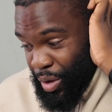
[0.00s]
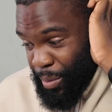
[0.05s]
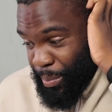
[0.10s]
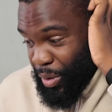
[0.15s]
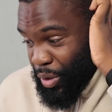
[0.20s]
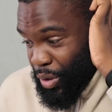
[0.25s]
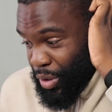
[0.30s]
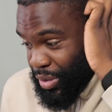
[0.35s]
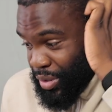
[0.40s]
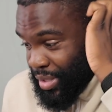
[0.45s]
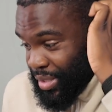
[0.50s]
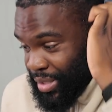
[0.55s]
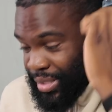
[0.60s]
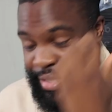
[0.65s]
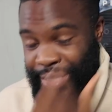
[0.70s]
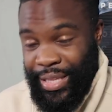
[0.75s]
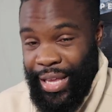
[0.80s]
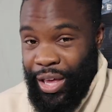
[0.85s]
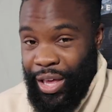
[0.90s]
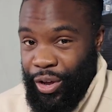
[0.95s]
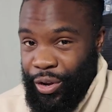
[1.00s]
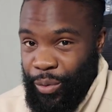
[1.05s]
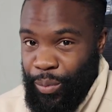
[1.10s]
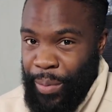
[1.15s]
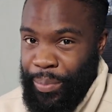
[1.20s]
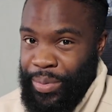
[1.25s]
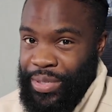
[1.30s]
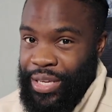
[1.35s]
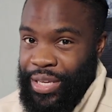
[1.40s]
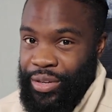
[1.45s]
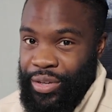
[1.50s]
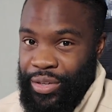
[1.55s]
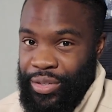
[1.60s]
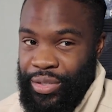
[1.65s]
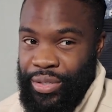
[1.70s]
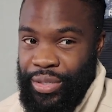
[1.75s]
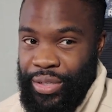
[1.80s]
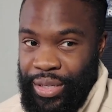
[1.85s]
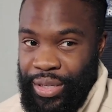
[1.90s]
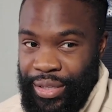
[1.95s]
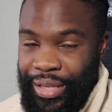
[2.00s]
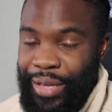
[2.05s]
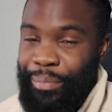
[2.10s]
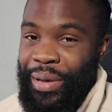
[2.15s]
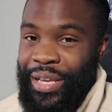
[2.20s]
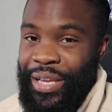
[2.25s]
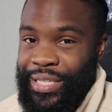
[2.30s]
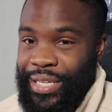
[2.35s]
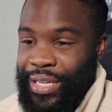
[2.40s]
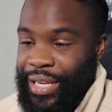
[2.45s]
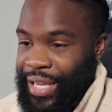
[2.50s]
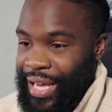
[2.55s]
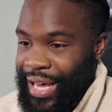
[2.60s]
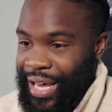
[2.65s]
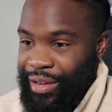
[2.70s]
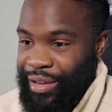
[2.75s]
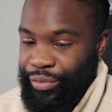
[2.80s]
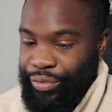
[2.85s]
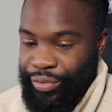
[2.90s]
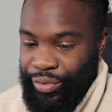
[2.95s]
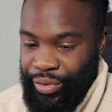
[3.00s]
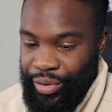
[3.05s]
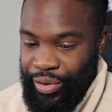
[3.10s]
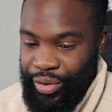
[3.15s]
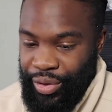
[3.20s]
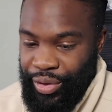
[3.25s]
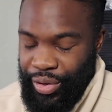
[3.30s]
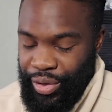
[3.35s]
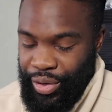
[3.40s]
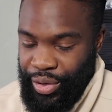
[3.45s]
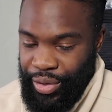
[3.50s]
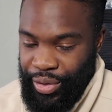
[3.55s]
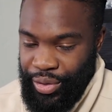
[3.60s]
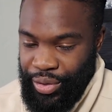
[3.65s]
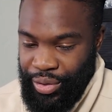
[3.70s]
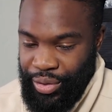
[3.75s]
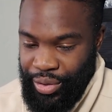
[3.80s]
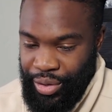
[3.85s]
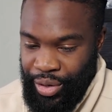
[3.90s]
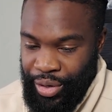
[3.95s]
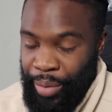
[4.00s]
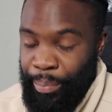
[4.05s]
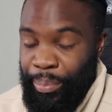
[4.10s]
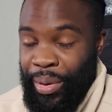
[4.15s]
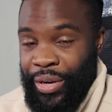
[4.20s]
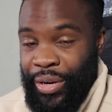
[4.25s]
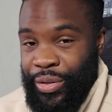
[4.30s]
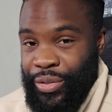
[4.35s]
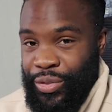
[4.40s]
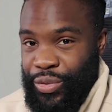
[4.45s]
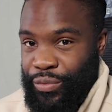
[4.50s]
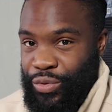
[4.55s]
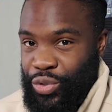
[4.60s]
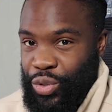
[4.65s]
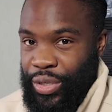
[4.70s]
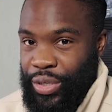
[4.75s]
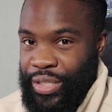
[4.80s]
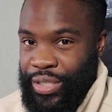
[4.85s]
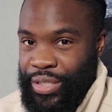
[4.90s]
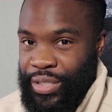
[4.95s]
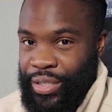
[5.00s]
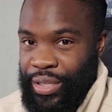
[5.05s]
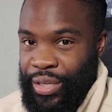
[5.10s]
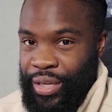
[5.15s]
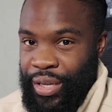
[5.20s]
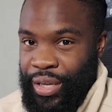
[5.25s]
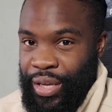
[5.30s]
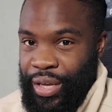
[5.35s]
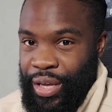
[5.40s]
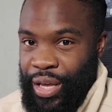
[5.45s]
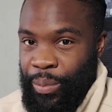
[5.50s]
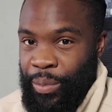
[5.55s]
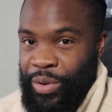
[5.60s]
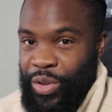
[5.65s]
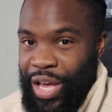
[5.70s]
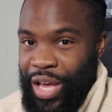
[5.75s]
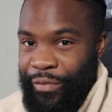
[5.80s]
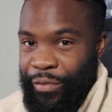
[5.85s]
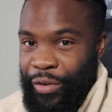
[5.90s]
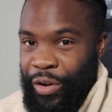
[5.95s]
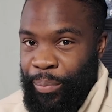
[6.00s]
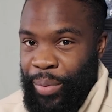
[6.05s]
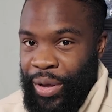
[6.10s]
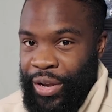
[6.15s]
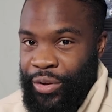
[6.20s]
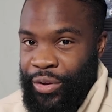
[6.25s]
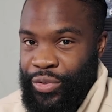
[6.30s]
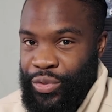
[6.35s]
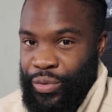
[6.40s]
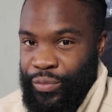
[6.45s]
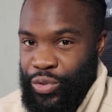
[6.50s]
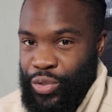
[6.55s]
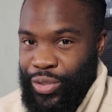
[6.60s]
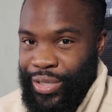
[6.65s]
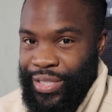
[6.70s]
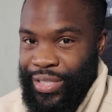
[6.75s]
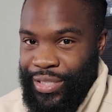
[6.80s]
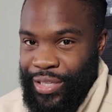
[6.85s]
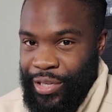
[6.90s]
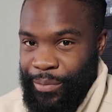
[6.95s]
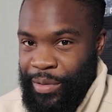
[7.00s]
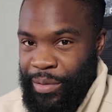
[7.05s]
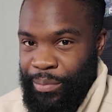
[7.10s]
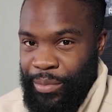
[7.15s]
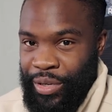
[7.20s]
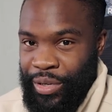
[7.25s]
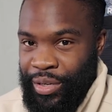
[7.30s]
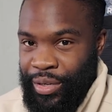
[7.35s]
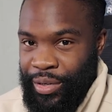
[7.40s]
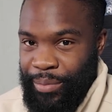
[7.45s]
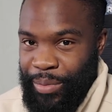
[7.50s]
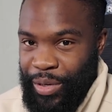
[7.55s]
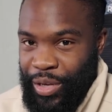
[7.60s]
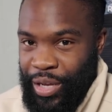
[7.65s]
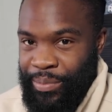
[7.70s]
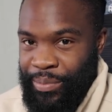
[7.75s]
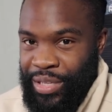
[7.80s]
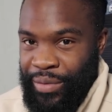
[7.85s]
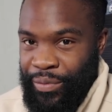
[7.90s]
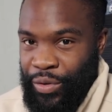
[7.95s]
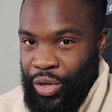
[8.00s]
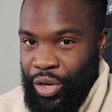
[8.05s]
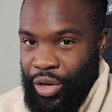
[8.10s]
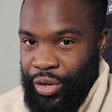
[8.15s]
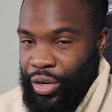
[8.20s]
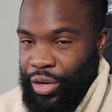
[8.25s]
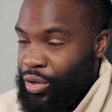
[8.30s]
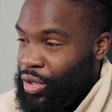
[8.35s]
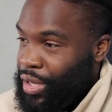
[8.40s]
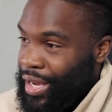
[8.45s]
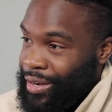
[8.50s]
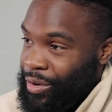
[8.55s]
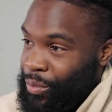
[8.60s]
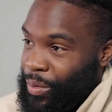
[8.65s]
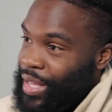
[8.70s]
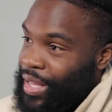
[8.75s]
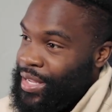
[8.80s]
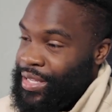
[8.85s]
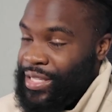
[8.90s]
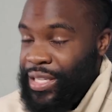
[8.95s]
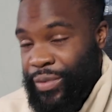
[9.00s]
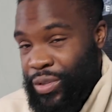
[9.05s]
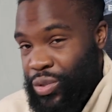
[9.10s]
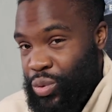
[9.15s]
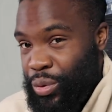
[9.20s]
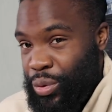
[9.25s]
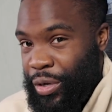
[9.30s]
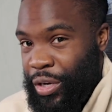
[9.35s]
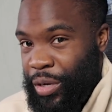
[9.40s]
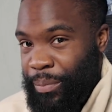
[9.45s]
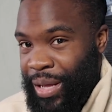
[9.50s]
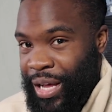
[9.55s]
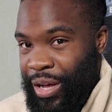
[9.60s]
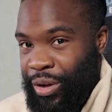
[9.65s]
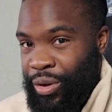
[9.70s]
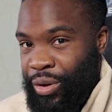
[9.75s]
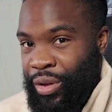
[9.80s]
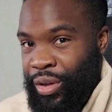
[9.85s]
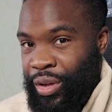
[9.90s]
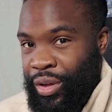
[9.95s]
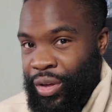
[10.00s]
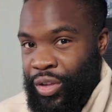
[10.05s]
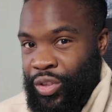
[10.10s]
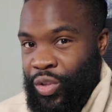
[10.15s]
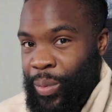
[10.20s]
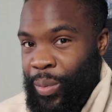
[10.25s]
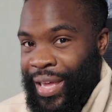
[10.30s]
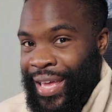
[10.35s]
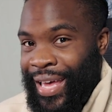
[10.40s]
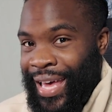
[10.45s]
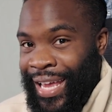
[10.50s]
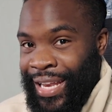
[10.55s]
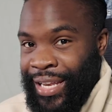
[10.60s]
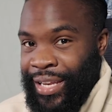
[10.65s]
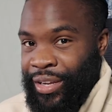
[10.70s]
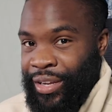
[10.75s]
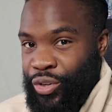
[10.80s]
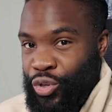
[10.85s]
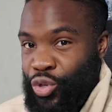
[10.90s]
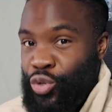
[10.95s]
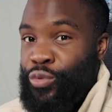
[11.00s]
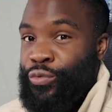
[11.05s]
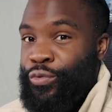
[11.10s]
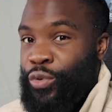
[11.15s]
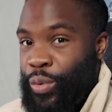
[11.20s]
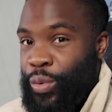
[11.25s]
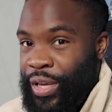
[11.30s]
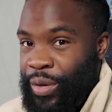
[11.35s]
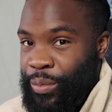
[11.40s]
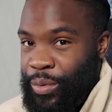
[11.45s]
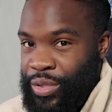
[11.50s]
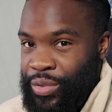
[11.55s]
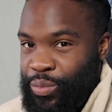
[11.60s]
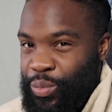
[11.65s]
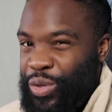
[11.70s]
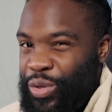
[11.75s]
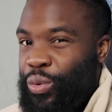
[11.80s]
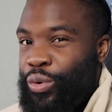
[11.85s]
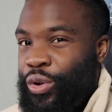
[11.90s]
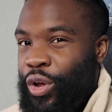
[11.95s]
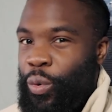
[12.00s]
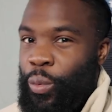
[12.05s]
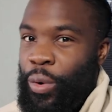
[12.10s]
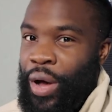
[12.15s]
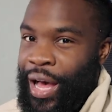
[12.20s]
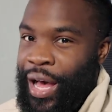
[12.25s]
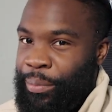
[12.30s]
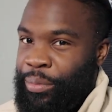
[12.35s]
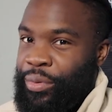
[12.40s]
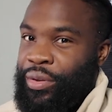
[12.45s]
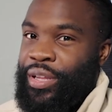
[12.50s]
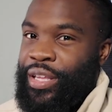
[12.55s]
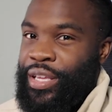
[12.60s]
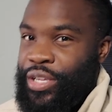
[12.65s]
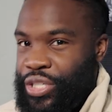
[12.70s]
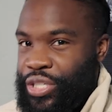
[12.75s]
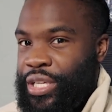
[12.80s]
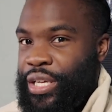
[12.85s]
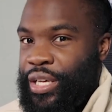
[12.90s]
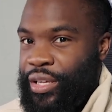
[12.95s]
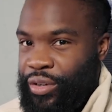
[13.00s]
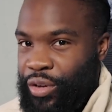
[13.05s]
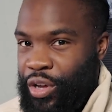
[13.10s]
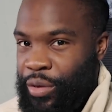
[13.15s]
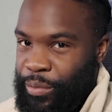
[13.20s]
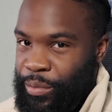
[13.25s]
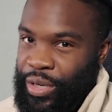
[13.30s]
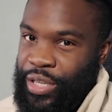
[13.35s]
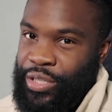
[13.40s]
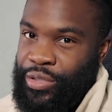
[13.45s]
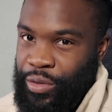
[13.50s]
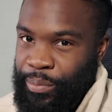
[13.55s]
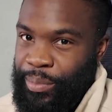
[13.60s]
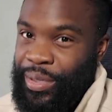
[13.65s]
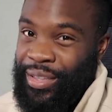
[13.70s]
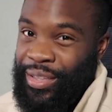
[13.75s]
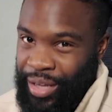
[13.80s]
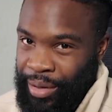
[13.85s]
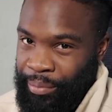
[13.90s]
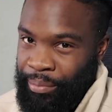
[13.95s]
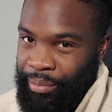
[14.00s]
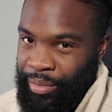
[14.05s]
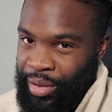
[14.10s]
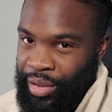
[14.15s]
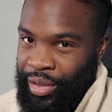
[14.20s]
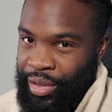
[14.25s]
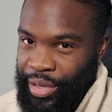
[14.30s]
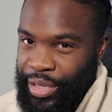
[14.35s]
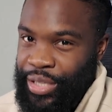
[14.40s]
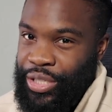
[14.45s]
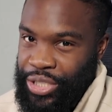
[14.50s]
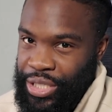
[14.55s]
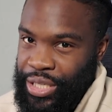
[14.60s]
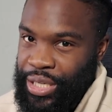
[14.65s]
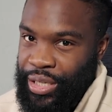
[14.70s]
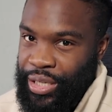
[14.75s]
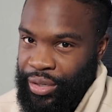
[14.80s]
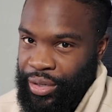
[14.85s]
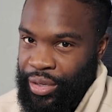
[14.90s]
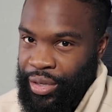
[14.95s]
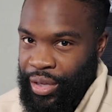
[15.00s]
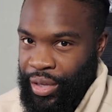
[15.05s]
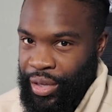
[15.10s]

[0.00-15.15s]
because they are the 1%ers, they basically have an abundance of choice. And when you have an abundance of choice, commitment becomes even harder. Look at the way he's even talking about the way it ended, whose fault it was. We all know what happened. He cheated. Come on, let's not be dumb. He cheated.